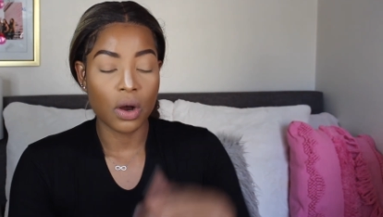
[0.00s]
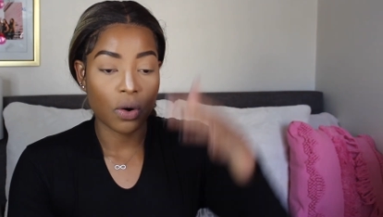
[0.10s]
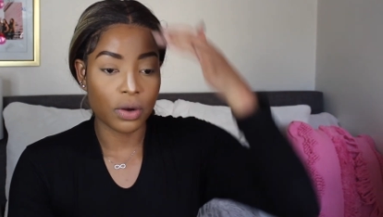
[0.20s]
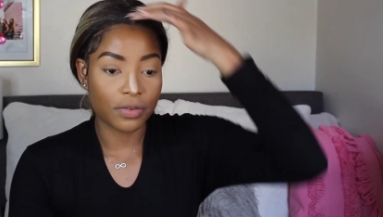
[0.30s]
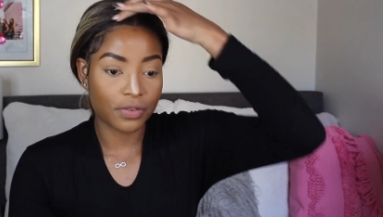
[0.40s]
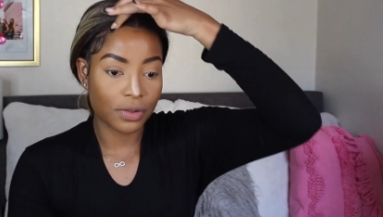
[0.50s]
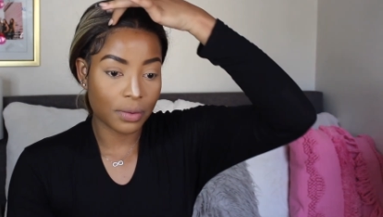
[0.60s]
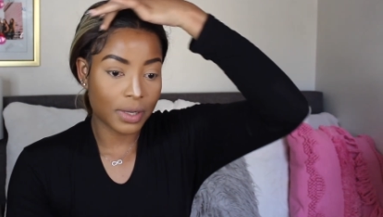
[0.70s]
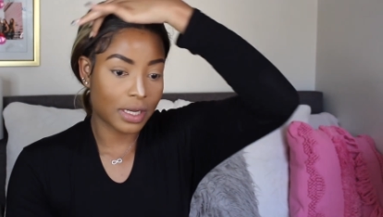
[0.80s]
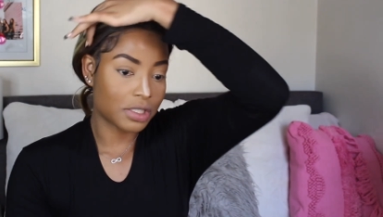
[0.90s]
or if you're the
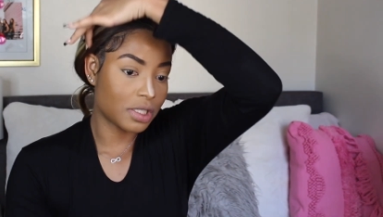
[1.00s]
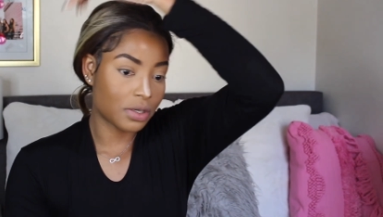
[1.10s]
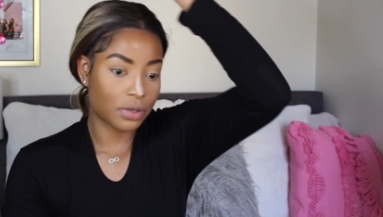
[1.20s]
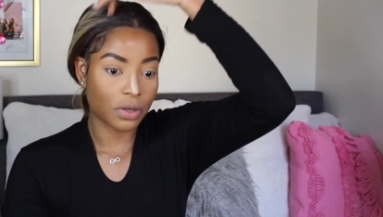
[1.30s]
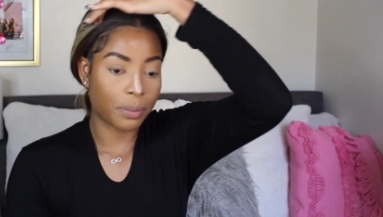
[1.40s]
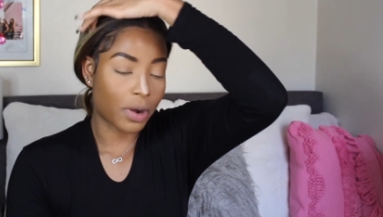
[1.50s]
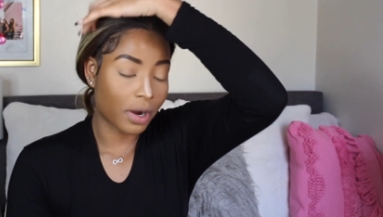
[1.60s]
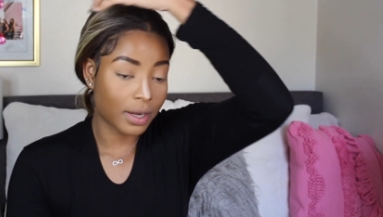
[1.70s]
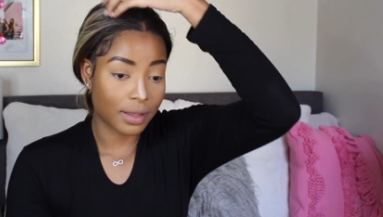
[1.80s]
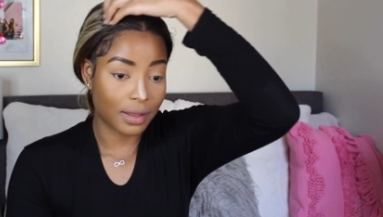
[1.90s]
one that cheated on your
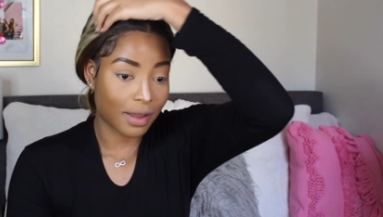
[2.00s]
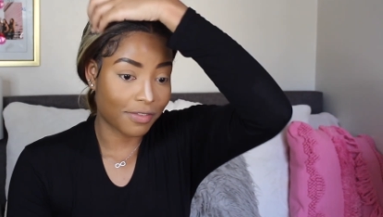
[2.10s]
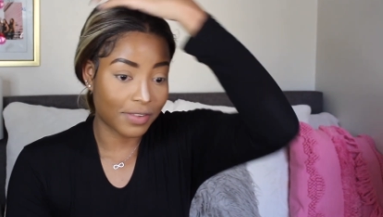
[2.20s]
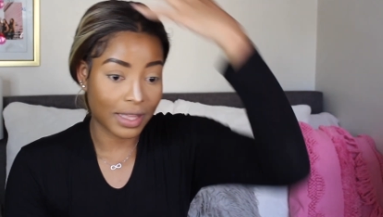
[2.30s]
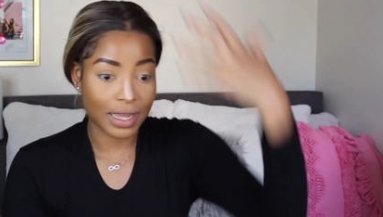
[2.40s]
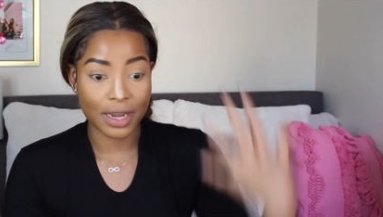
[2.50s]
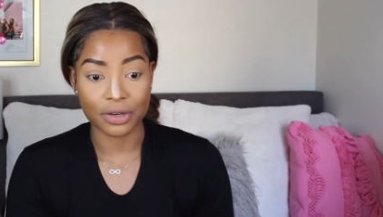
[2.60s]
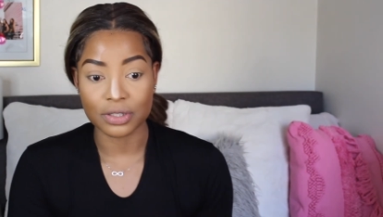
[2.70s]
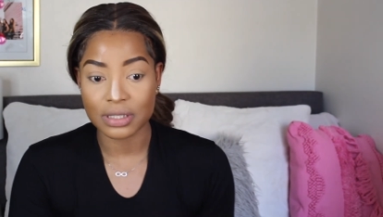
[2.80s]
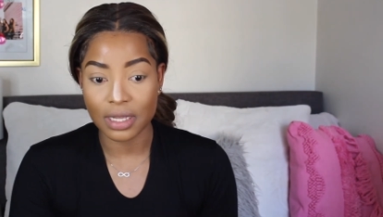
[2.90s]
partner then i feel like i
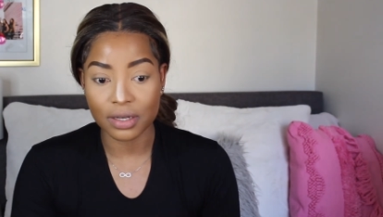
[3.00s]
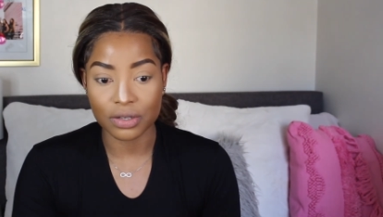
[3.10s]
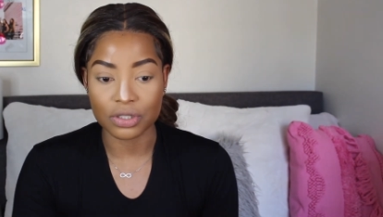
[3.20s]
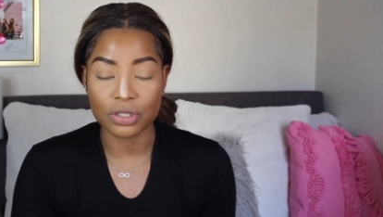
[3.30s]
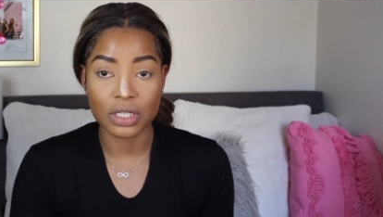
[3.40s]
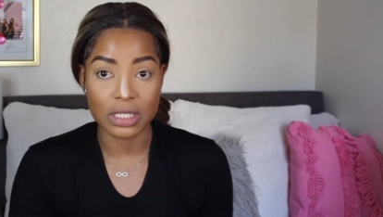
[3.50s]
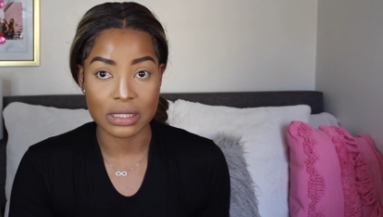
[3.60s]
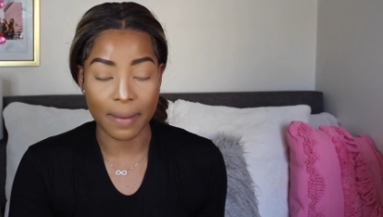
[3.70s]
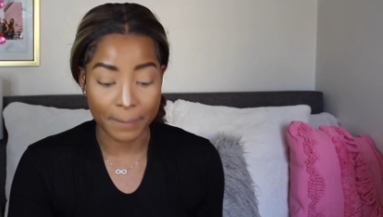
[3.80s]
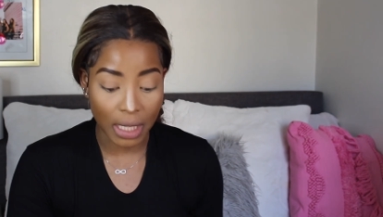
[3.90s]
understand because you need
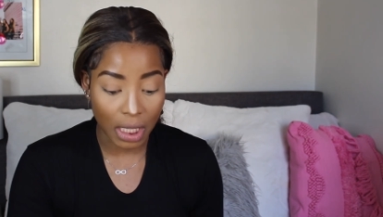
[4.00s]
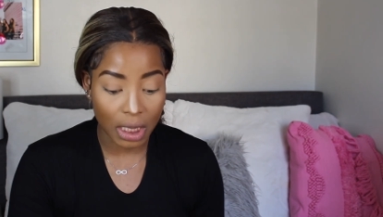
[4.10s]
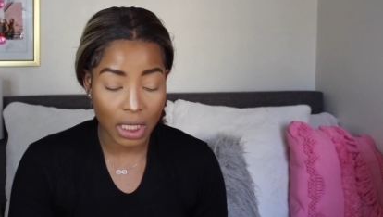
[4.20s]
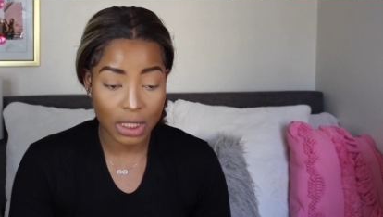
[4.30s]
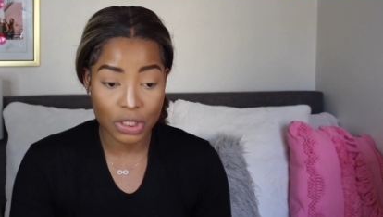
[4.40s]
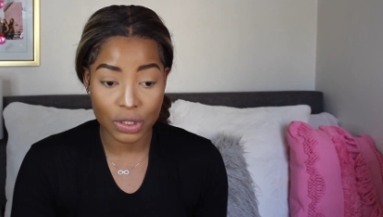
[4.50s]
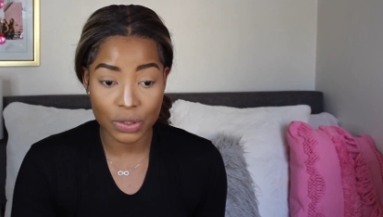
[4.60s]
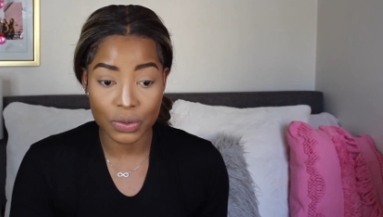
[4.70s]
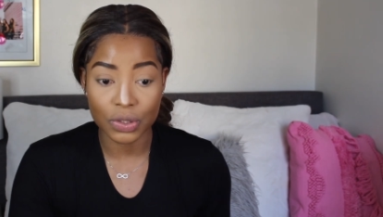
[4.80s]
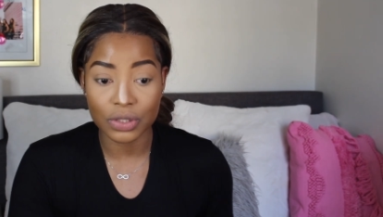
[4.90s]
some healing to
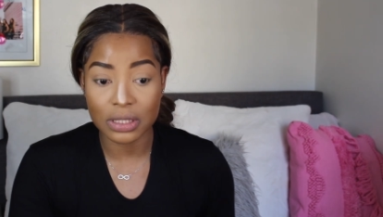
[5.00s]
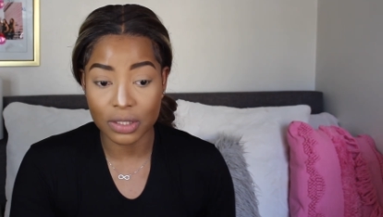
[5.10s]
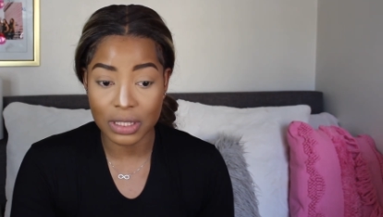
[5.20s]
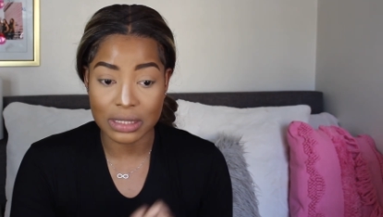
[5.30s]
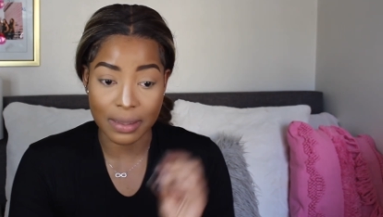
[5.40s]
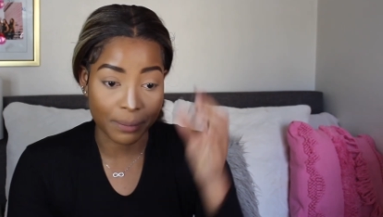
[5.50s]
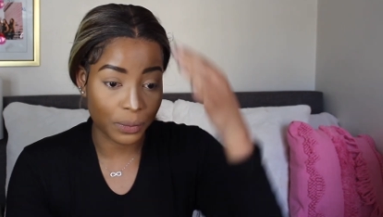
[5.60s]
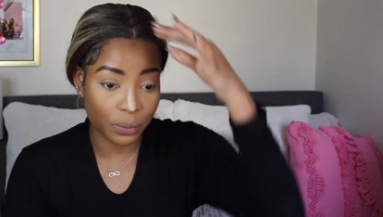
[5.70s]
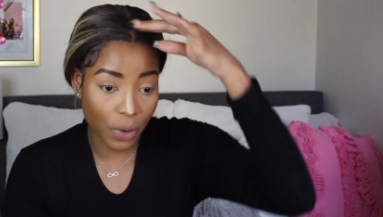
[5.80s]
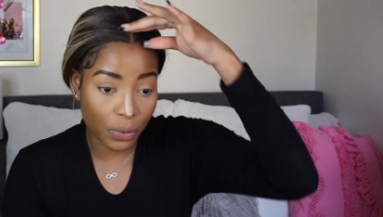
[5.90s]
do you, you need some
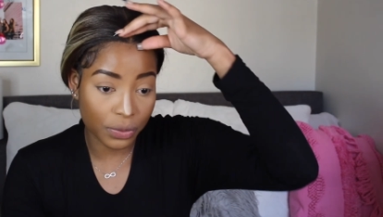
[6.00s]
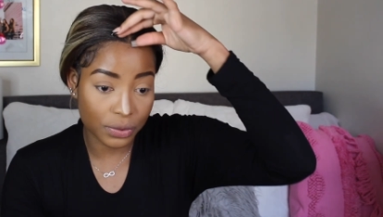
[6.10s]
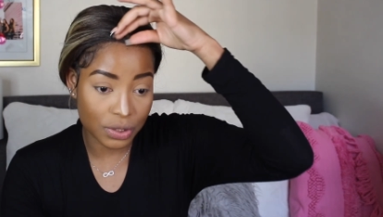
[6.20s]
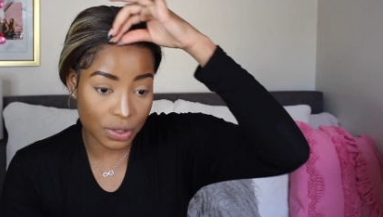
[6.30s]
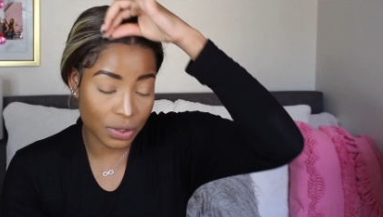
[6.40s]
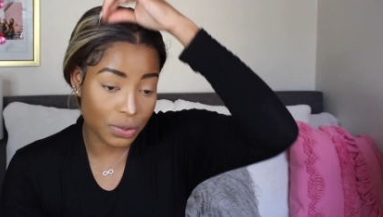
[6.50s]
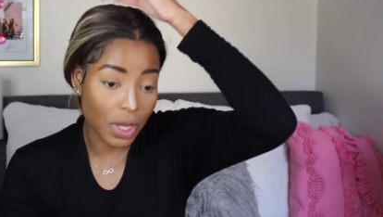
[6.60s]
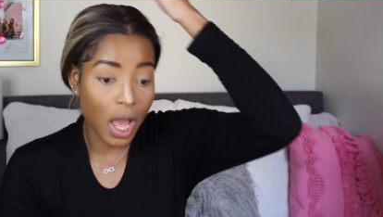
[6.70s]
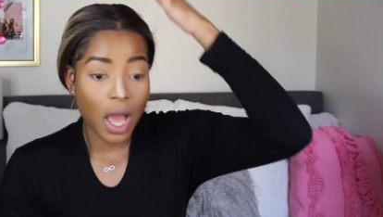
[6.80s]
growth to do